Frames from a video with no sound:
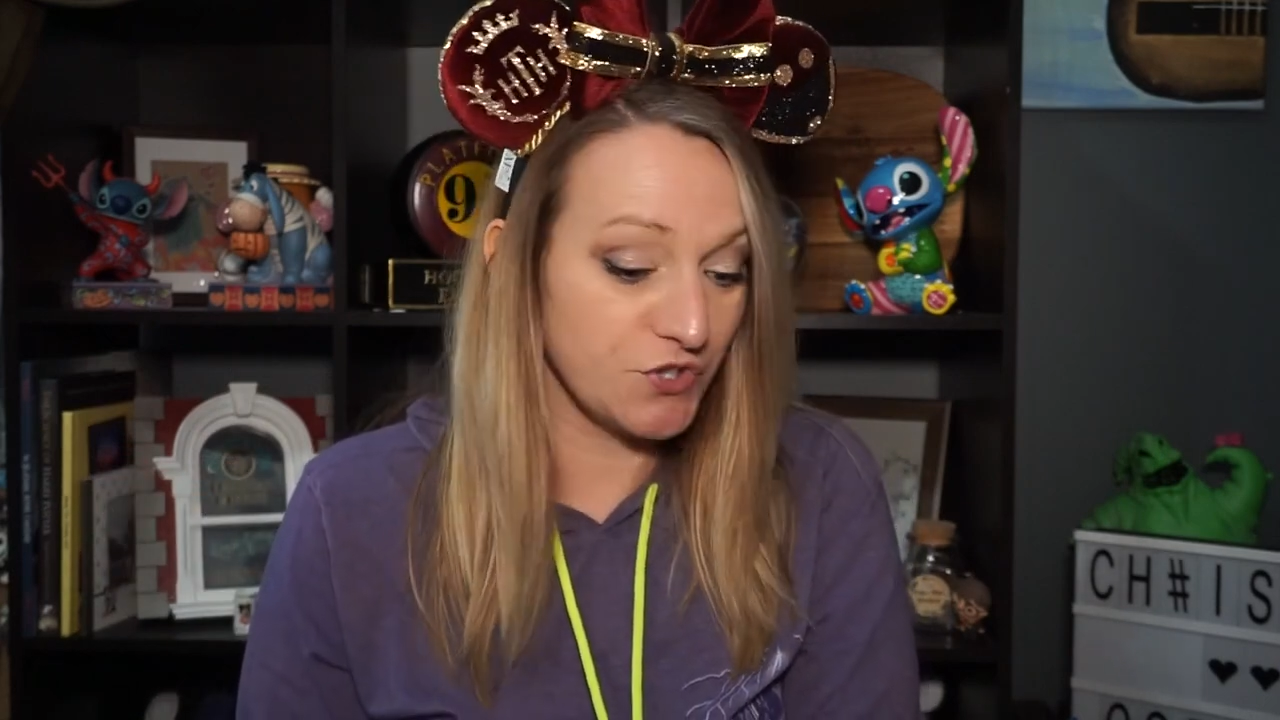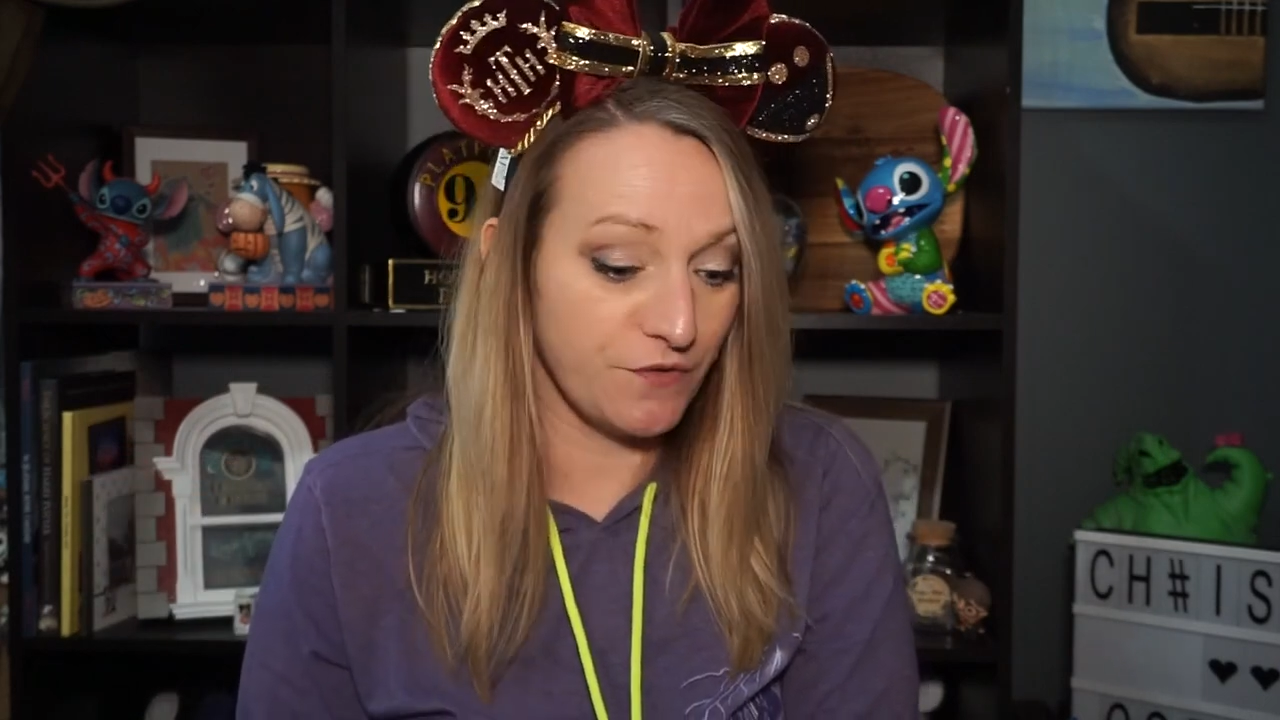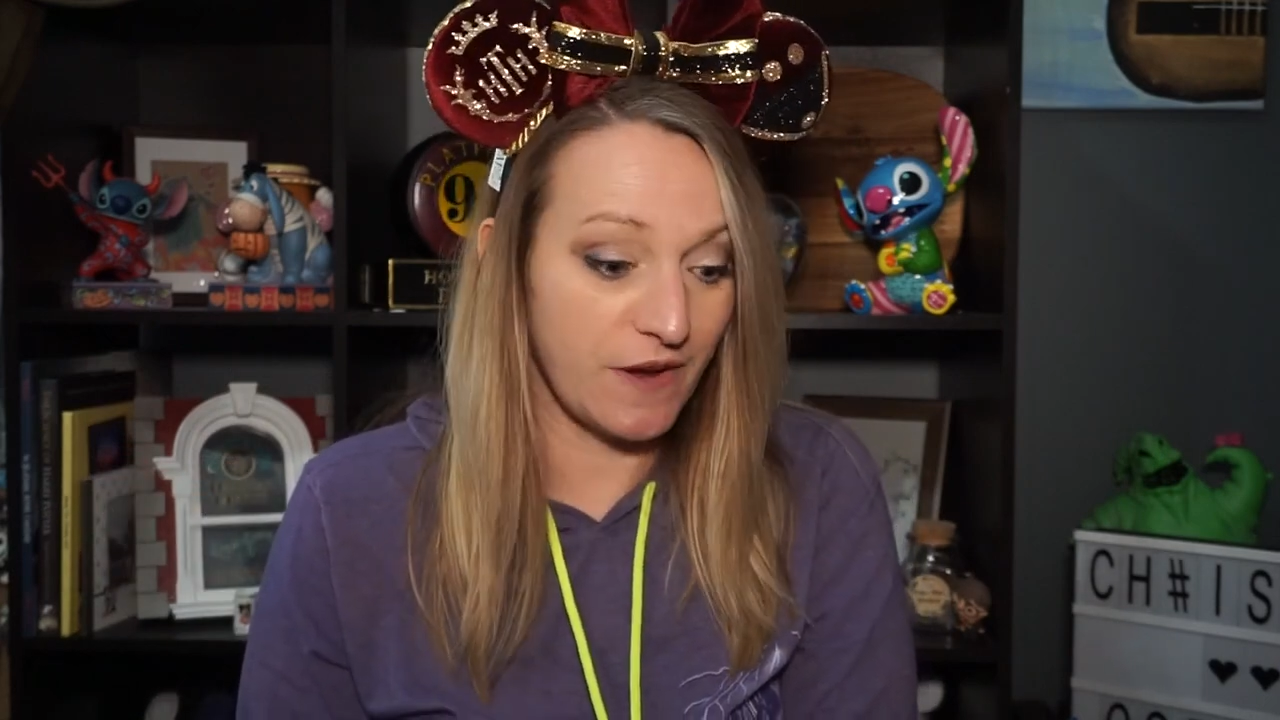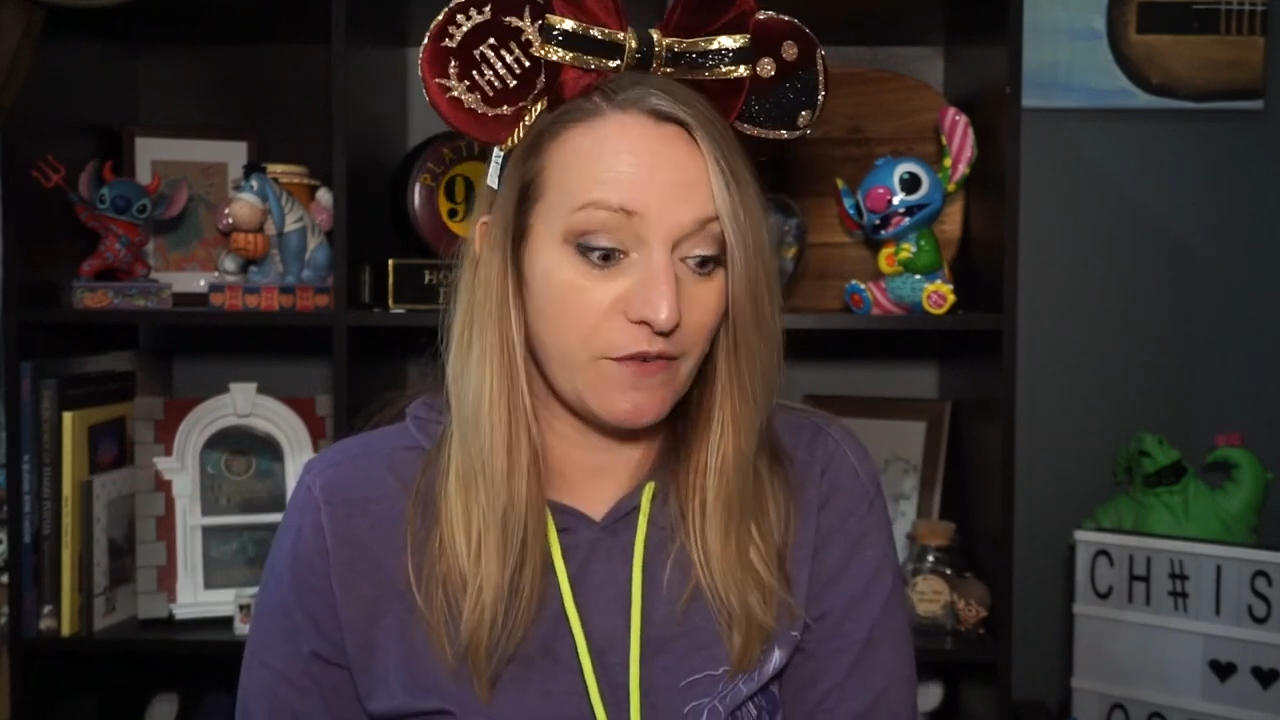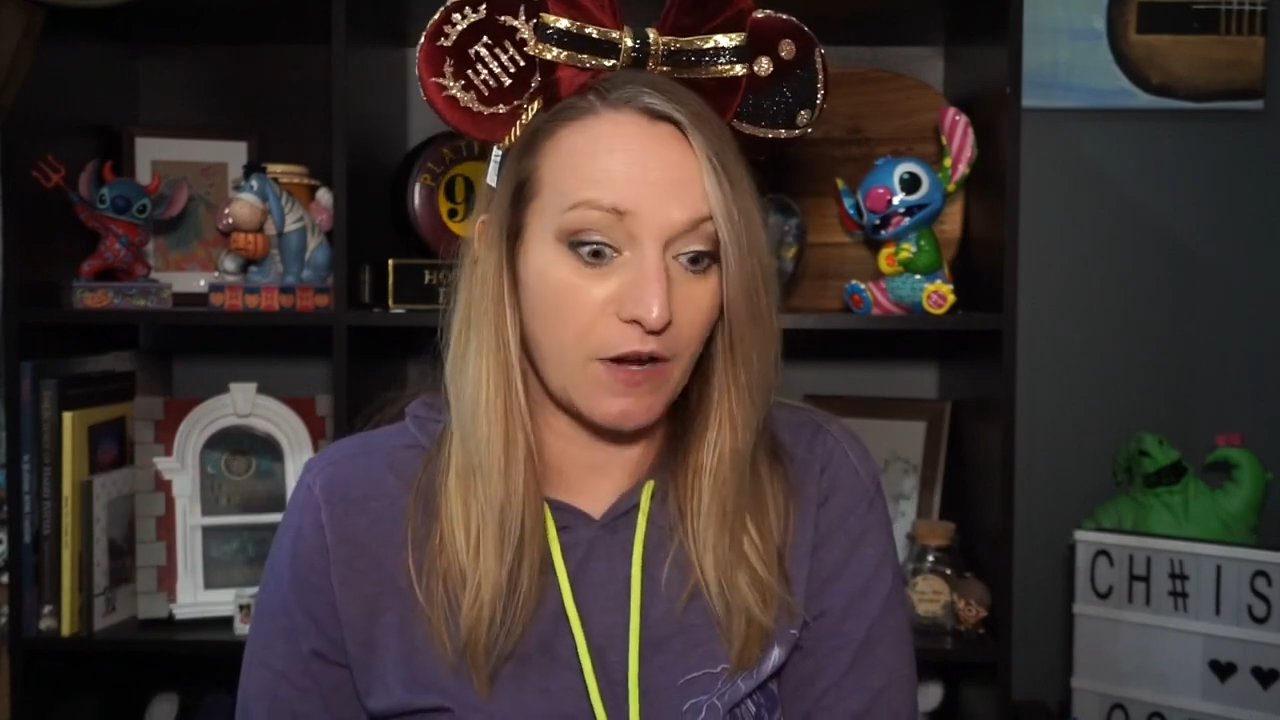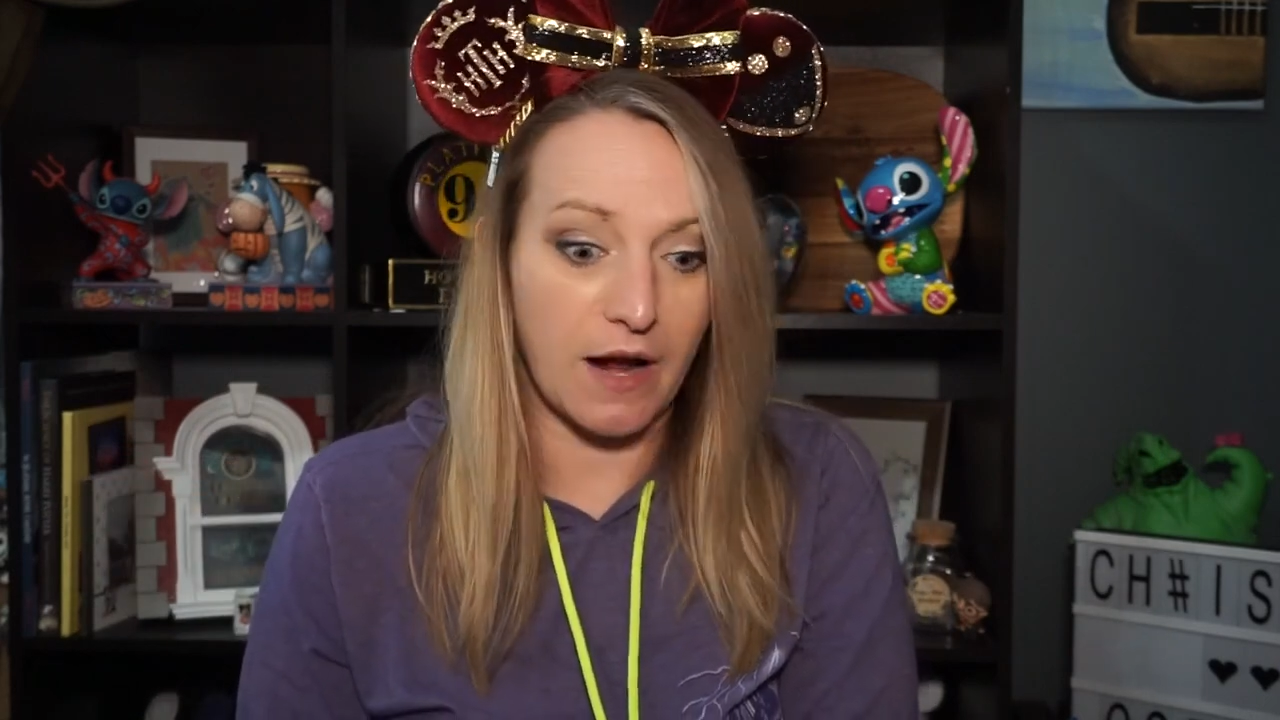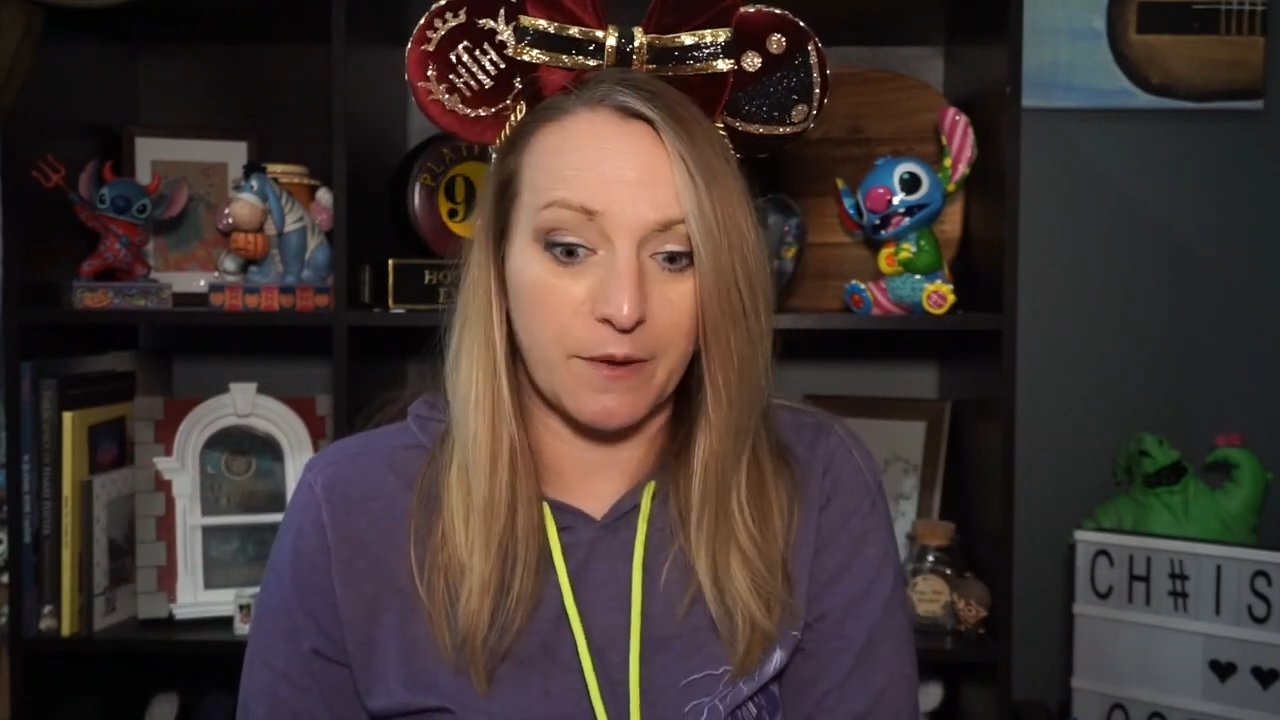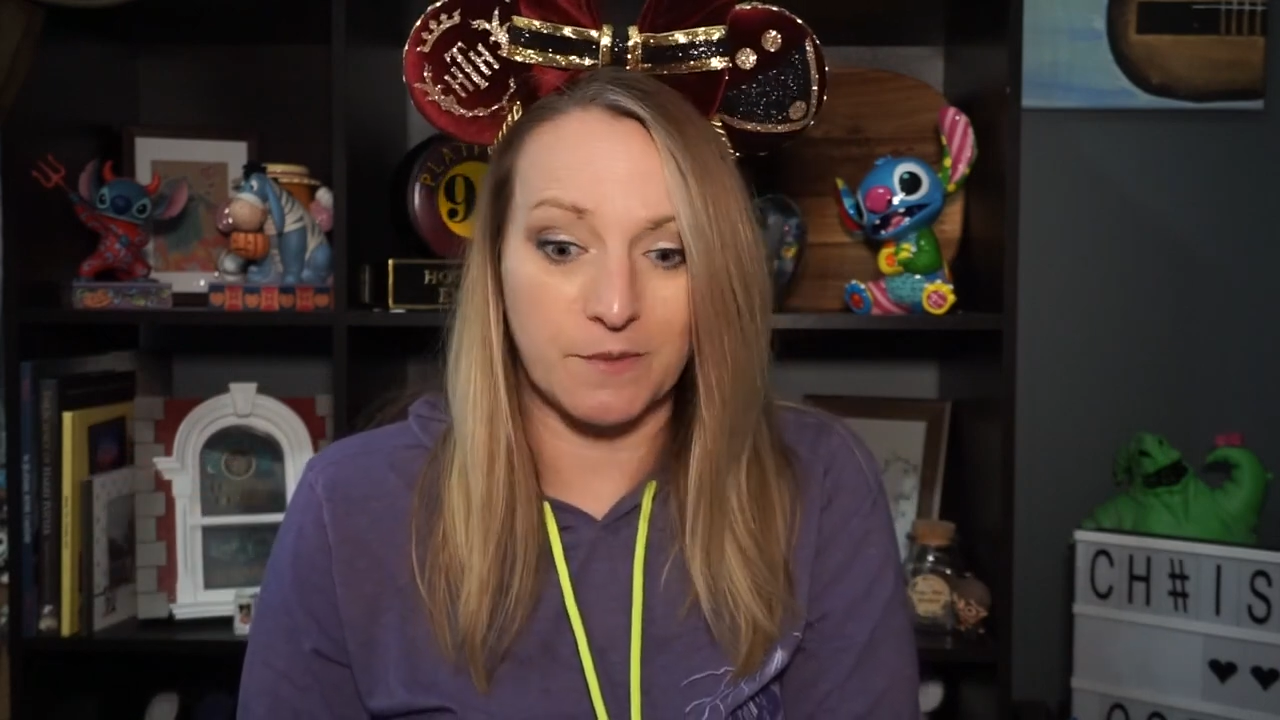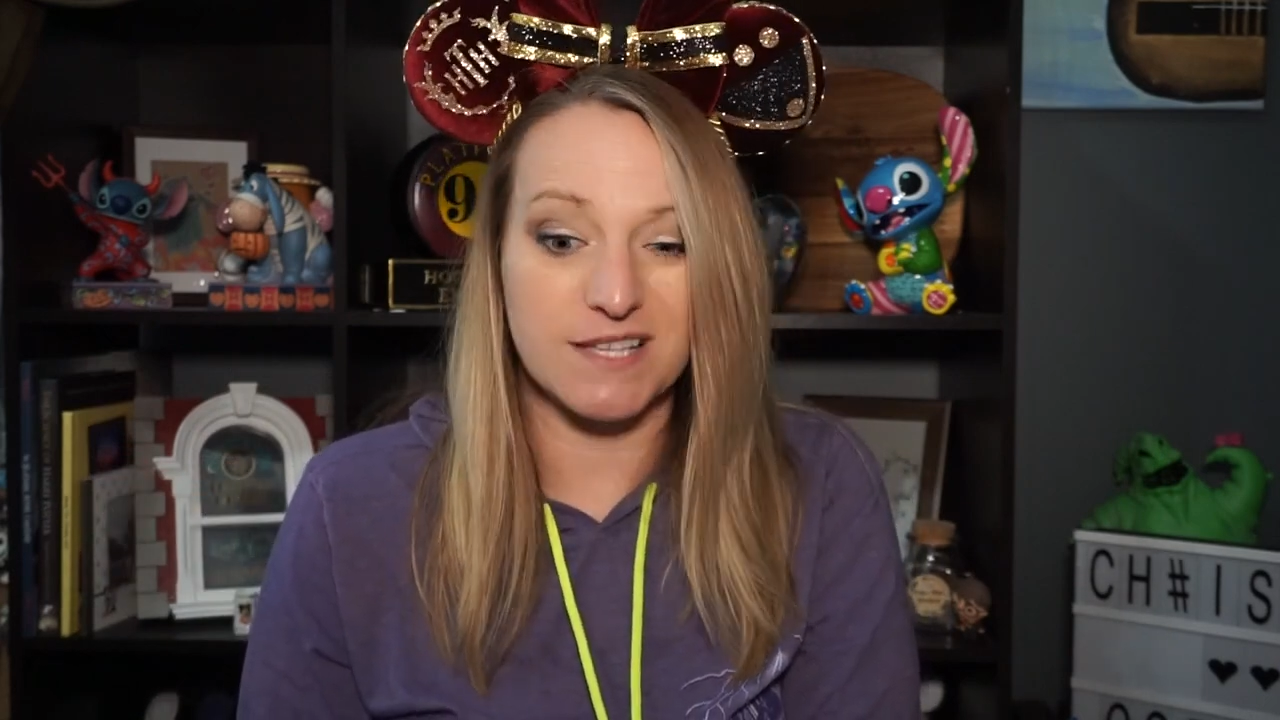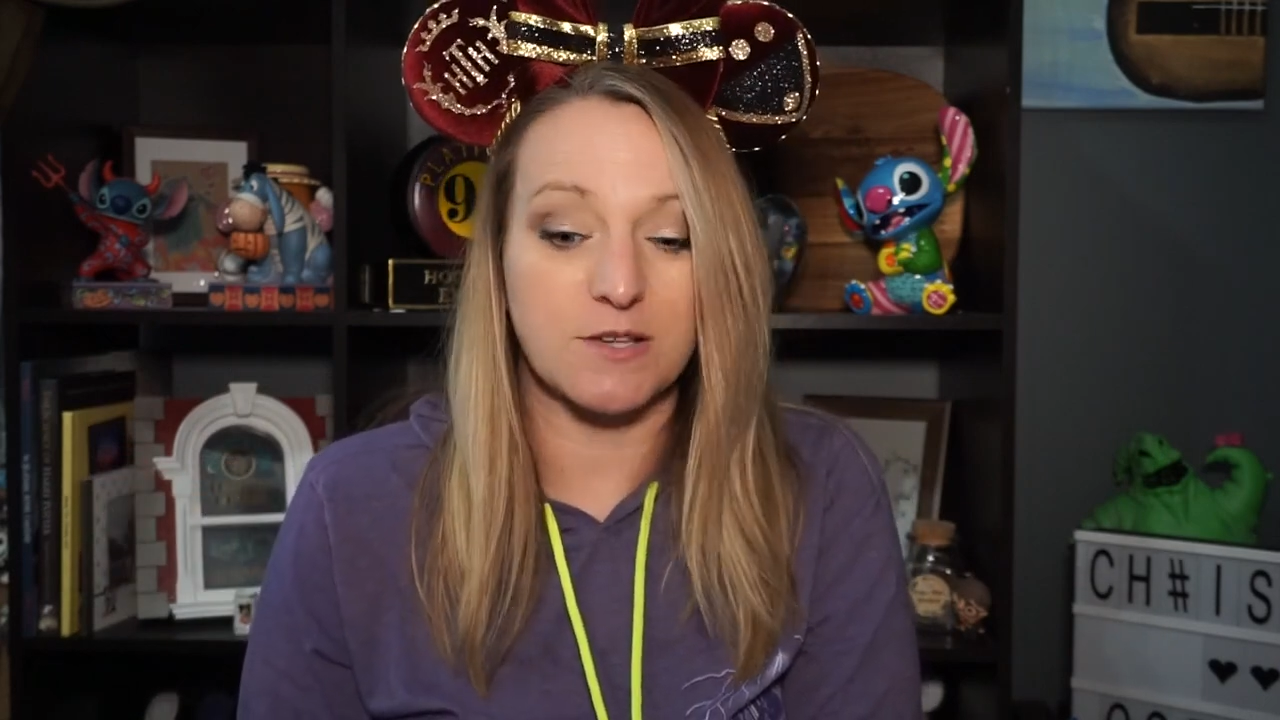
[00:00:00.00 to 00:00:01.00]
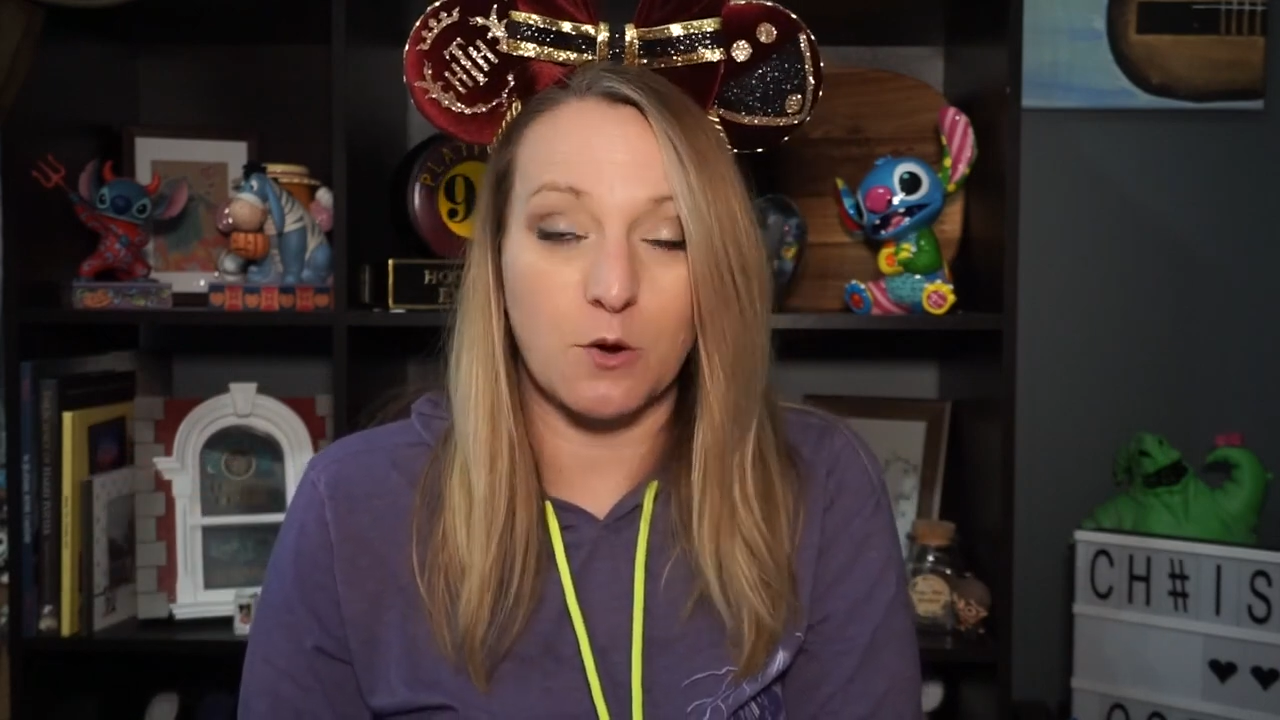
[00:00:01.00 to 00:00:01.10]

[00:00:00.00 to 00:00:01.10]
your favorite item because